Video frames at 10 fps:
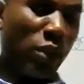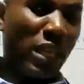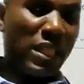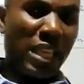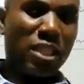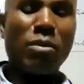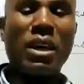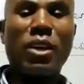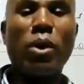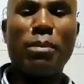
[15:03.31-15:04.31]
You can just
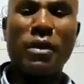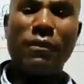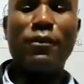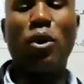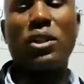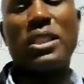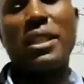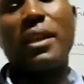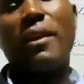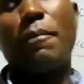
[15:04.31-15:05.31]
make your brief
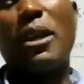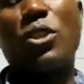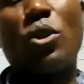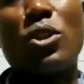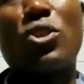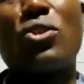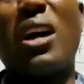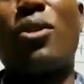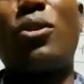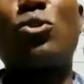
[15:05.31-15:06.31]
notes, but don't
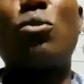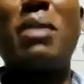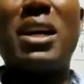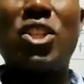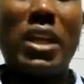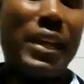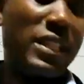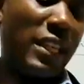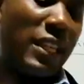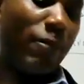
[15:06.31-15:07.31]
struggle too much
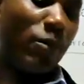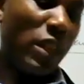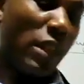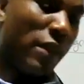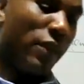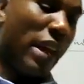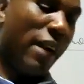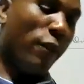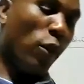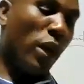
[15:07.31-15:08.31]
writing.
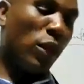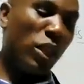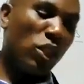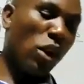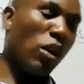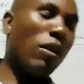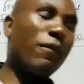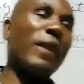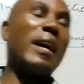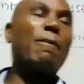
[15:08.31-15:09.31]
Therefore, when we talk
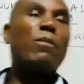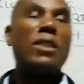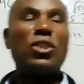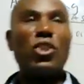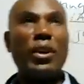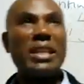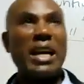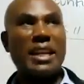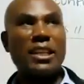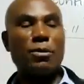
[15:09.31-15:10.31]
of joint
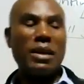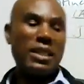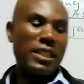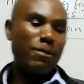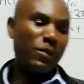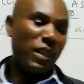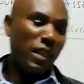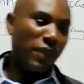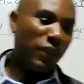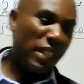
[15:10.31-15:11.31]
arrangements,
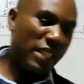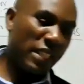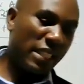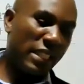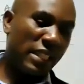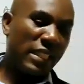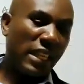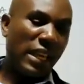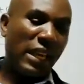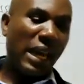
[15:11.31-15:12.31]
this is
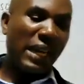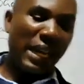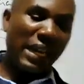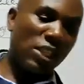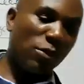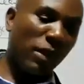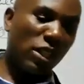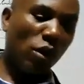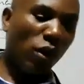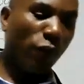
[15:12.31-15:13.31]
an
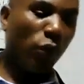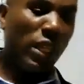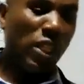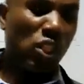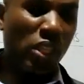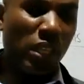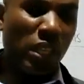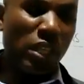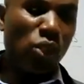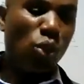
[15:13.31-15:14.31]
arrangement of which
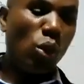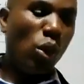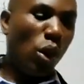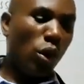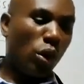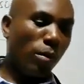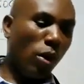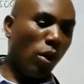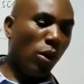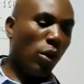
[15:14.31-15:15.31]
two or
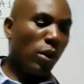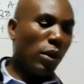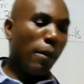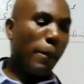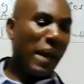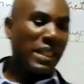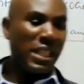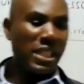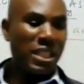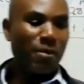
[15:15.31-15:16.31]
more
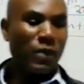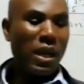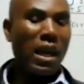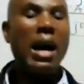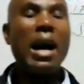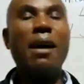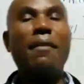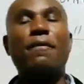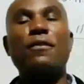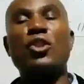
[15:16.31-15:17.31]
parties
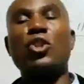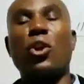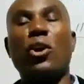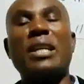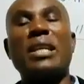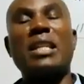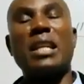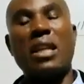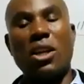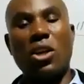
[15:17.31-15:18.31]
have joint
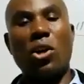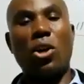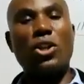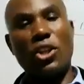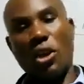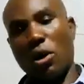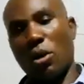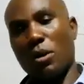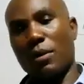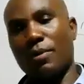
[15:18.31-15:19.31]

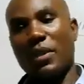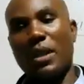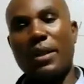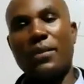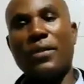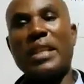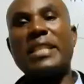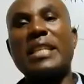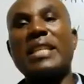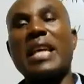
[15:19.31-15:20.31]
control.
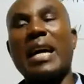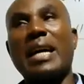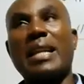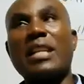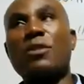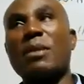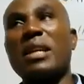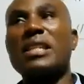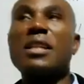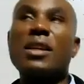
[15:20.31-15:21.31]
This is an
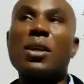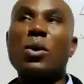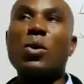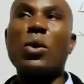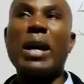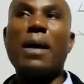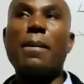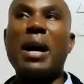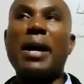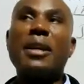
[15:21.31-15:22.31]
arrangement
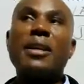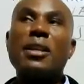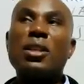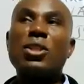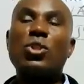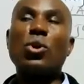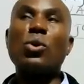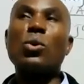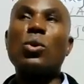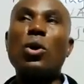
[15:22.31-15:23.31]
whereby
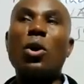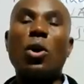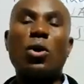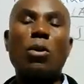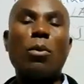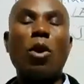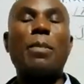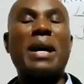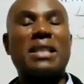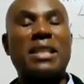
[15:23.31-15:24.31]
two or
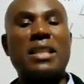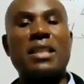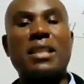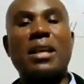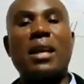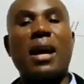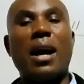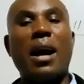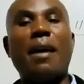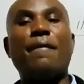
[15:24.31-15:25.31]
more parties
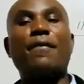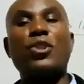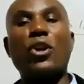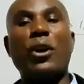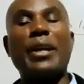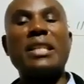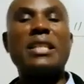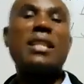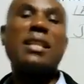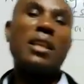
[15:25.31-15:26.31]
have
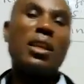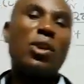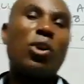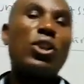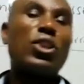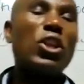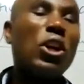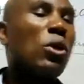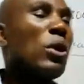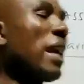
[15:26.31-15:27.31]
joint
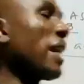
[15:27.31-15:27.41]
control.